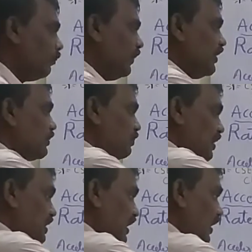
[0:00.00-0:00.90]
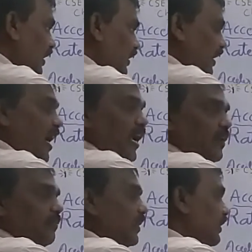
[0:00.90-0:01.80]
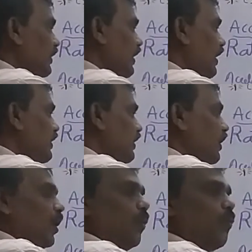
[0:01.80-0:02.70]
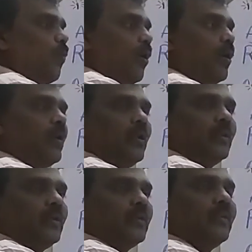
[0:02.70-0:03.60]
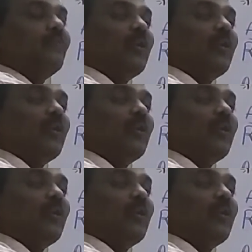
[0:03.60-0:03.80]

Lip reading: means particular time in that what the